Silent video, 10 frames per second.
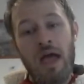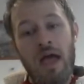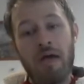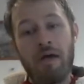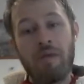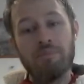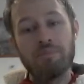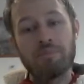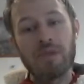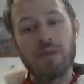
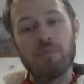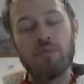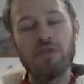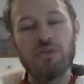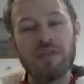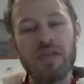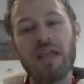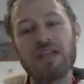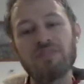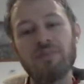But you can
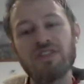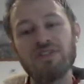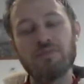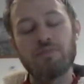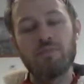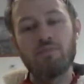get expensive